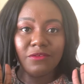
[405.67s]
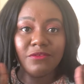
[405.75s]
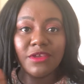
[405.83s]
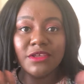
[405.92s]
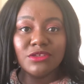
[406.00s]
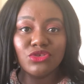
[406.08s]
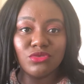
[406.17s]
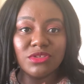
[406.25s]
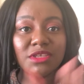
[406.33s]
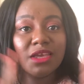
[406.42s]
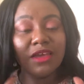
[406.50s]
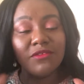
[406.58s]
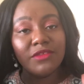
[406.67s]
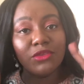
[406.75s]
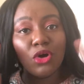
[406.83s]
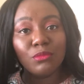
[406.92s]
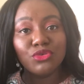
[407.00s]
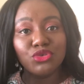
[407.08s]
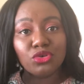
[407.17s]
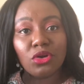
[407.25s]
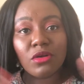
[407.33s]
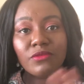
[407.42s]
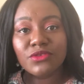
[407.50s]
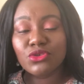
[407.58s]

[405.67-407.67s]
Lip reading: things to say and observe.